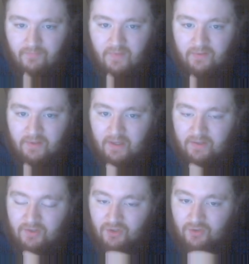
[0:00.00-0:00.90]
int
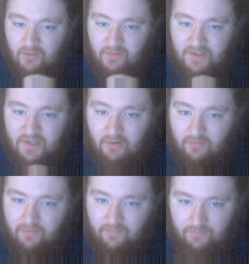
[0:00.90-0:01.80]
stream
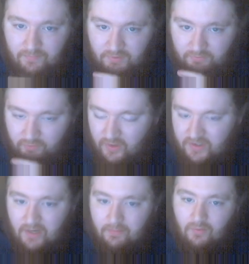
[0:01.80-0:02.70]
itself. So for
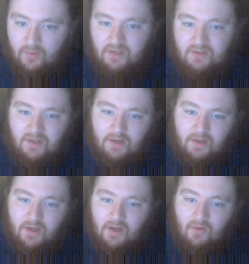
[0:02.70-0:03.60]
example, we can say,
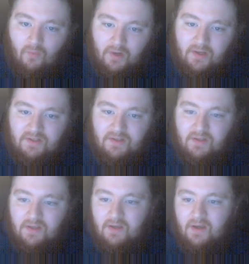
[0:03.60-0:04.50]
what is
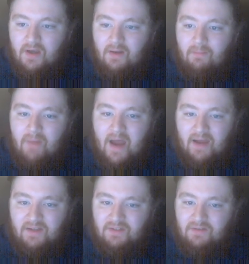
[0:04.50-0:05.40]
the
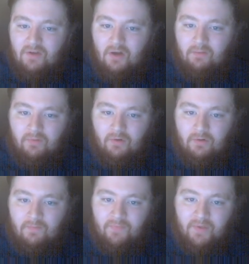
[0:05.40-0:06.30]
max number
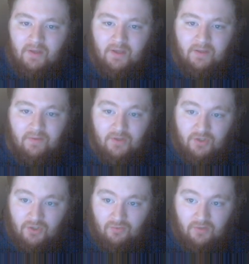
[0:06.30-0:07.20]
in this
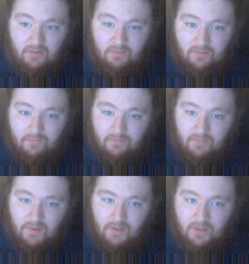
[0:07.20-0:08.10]
stream?
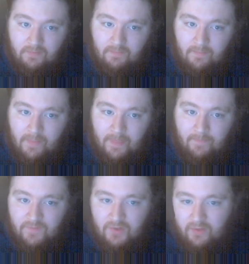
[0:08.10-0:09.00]
Okay,
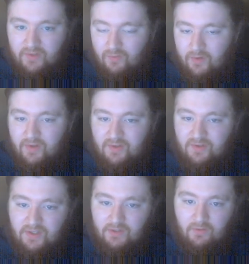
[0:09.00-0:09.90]
so let's run this and
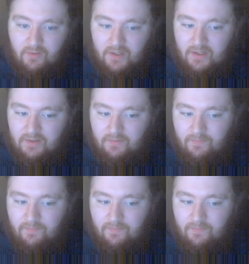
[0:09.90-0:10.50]
see what we get.